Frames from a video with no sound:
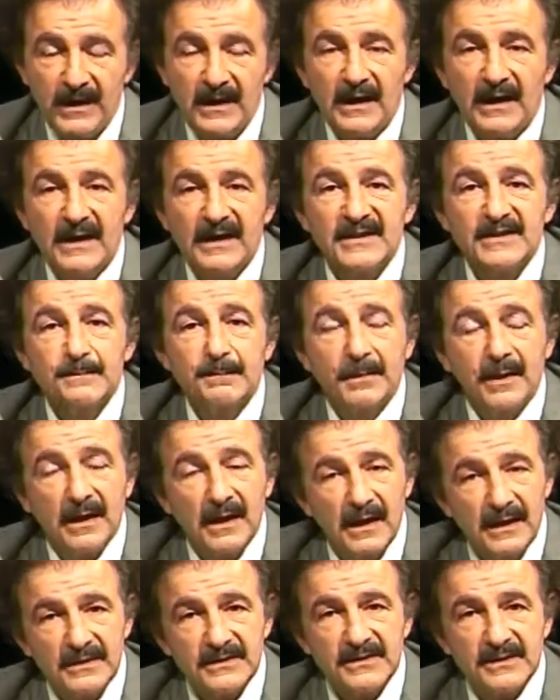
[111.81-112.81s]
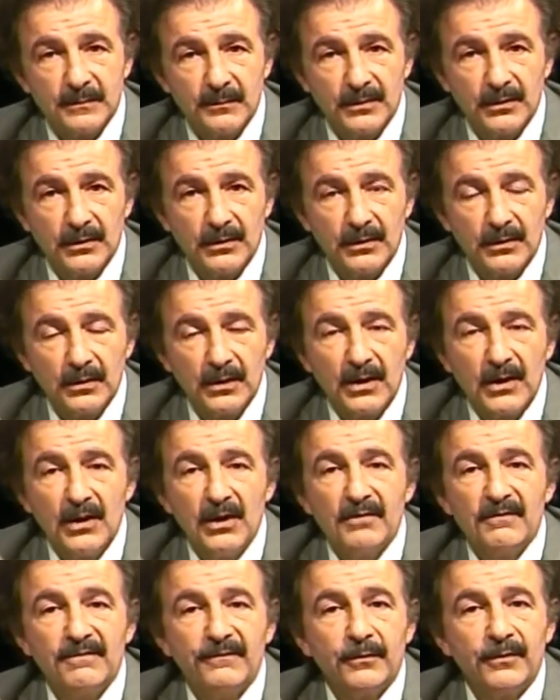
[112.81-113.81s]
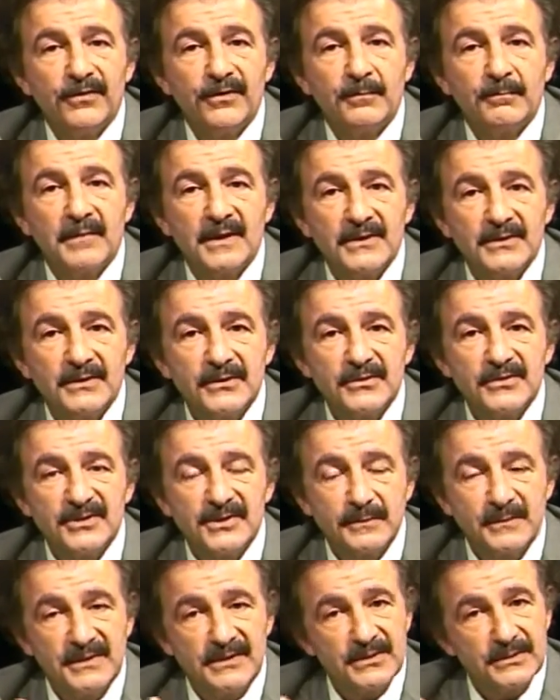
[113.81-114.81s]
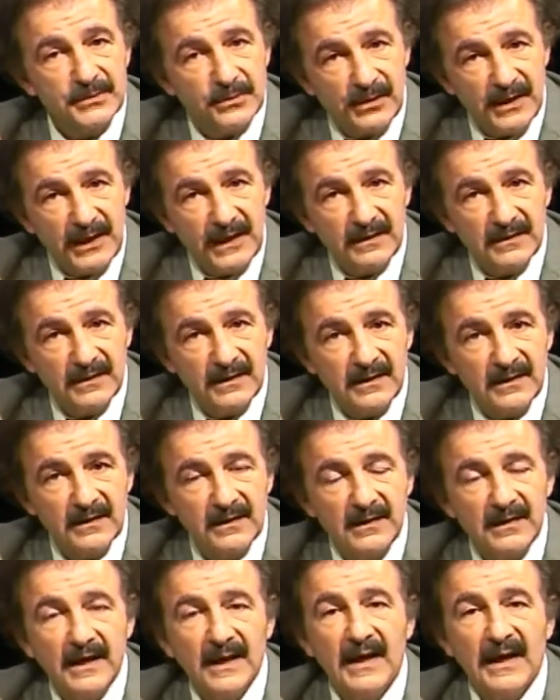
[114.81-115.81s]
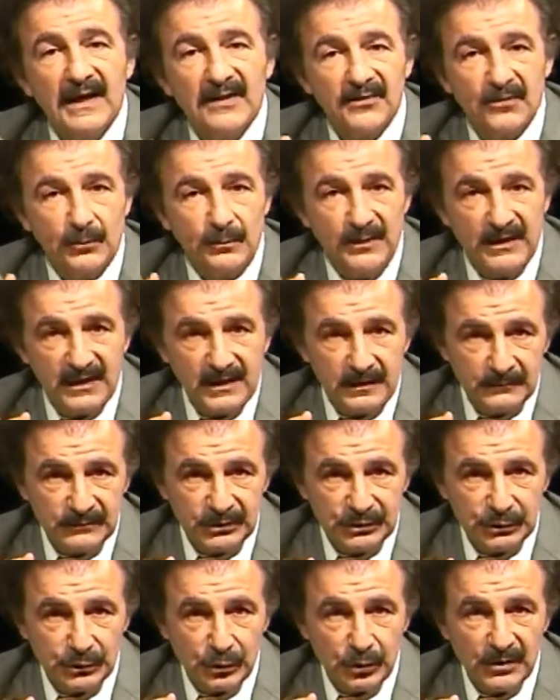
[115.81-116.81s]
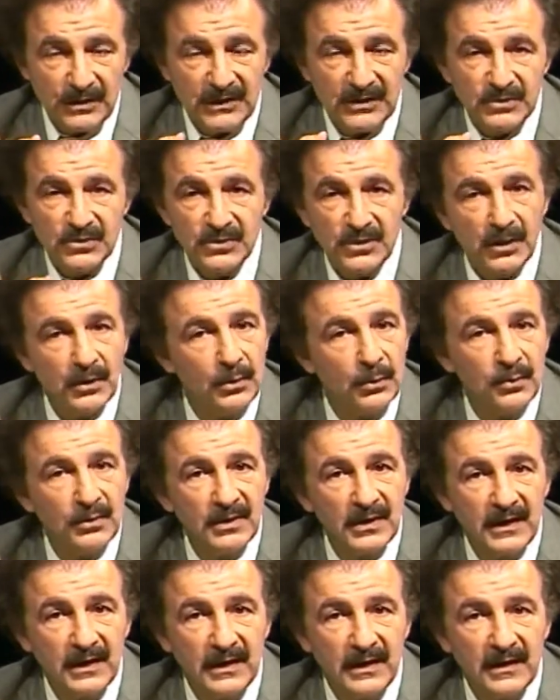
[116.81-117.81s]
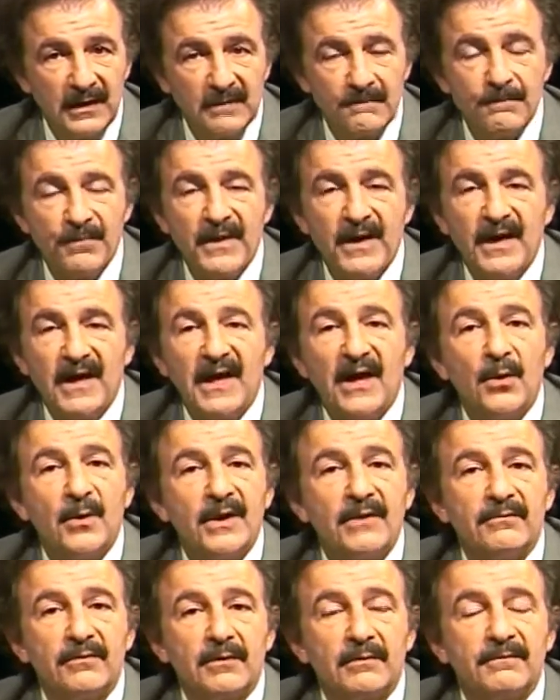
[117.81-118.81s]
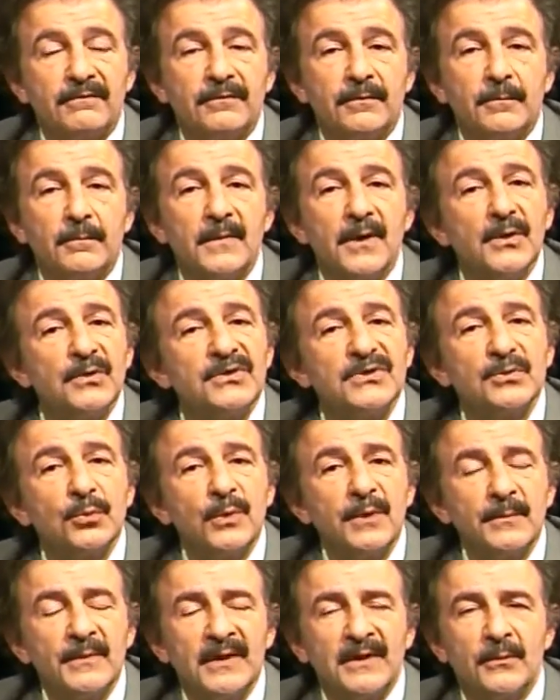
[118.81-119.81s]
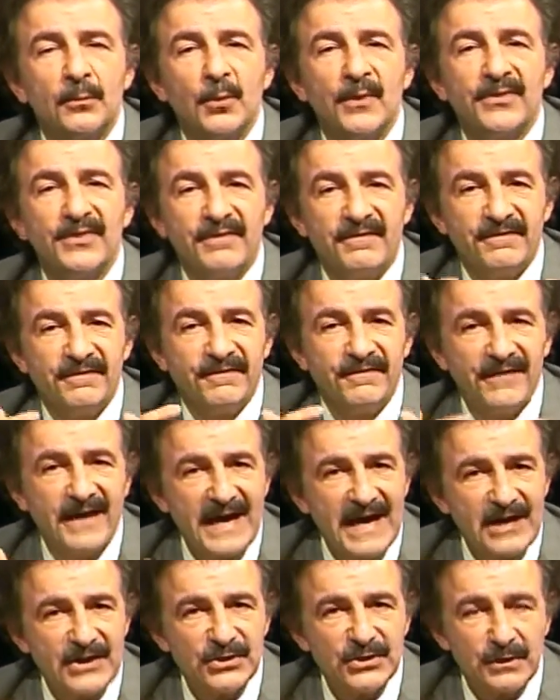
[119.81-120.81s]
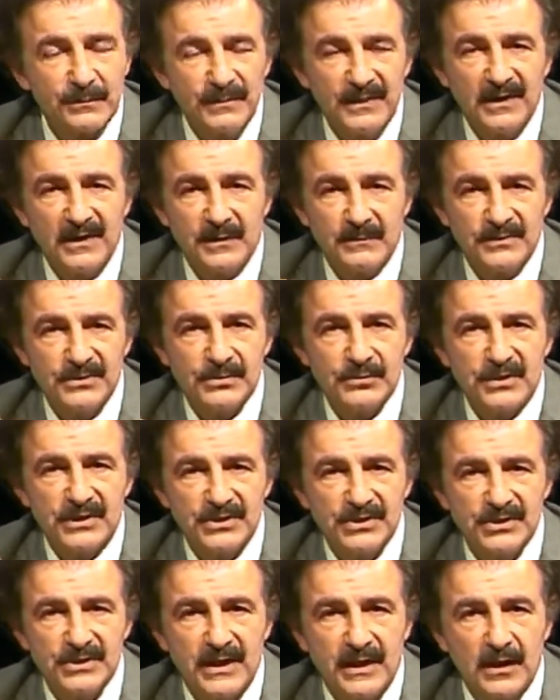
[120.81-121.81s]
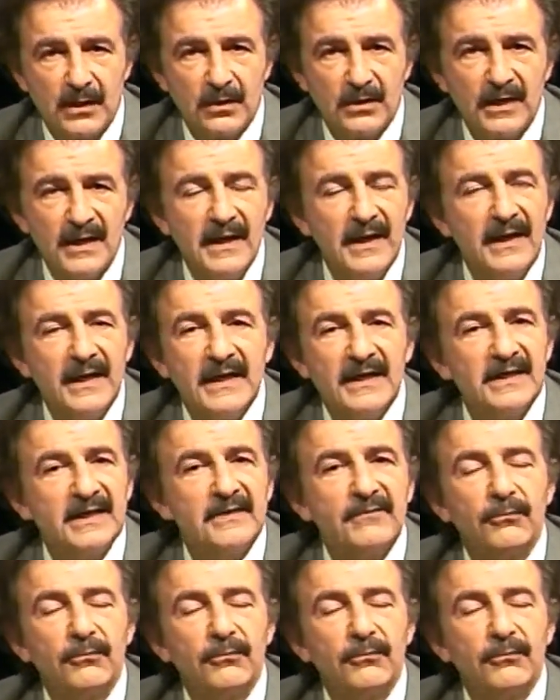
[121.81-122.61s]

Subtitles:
it's possible for the muscles to be strengthened and they'll become short and toned again. However, for most women, when the fascia becomes stretched out, it never